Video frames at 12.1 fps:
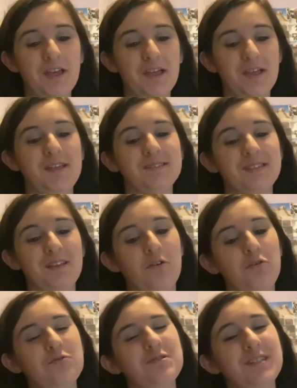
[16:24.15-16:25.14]
It's the
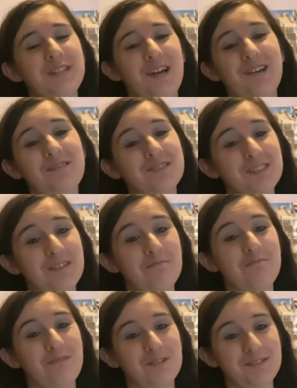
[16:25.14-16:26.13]
Haunted House
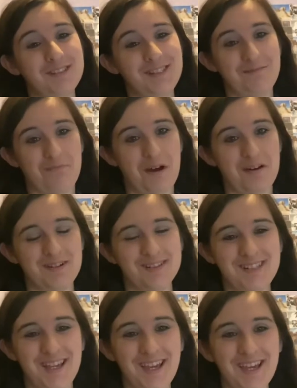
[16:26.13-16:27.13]
Monster
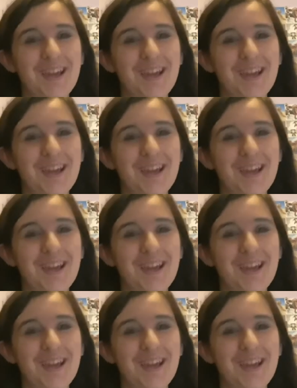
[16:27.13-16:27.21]
Party.